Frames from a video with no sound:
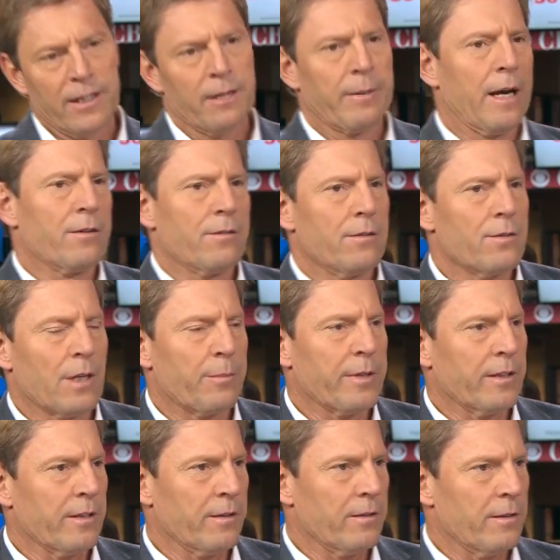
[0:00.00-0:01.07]
about
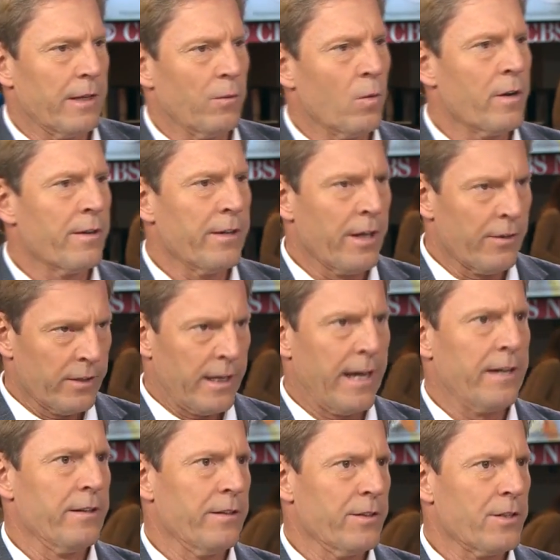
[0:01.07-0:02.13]
something that one of the other
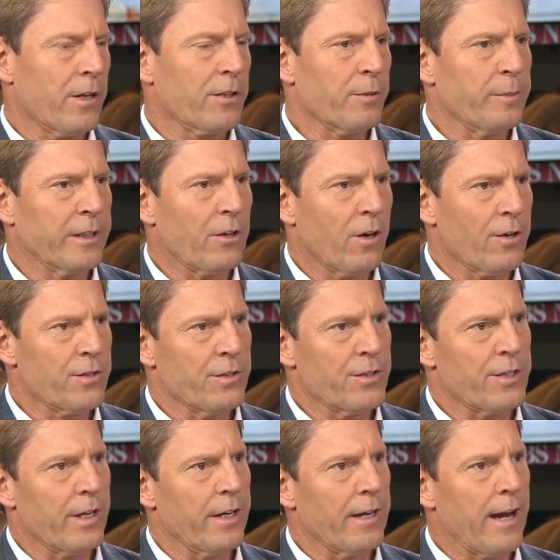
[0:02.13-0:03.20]
candidates, Dr. Ben Carson,
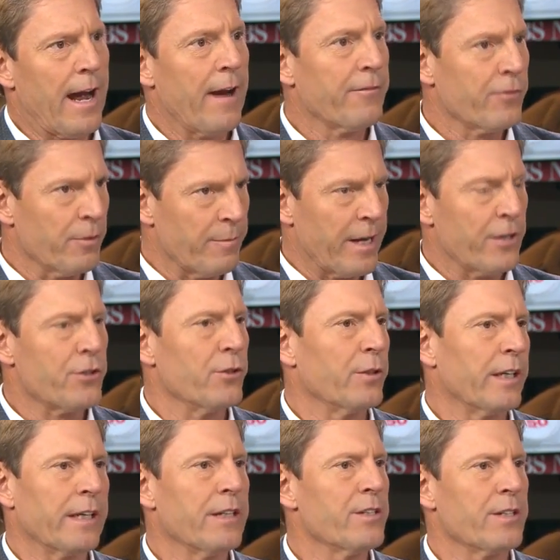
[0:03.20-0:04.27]
said after a mass
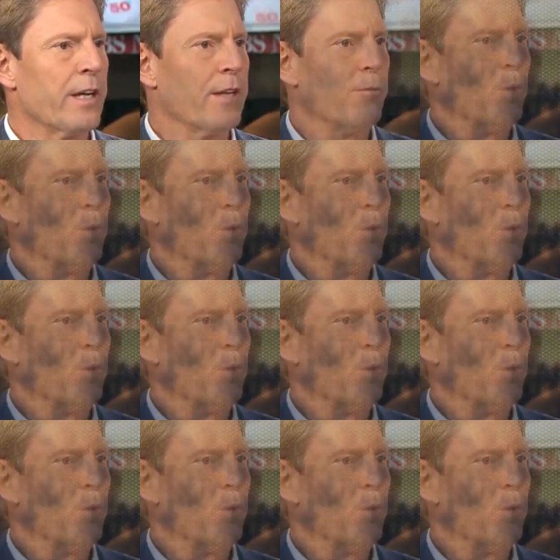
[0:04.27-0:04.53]
shooting. He said,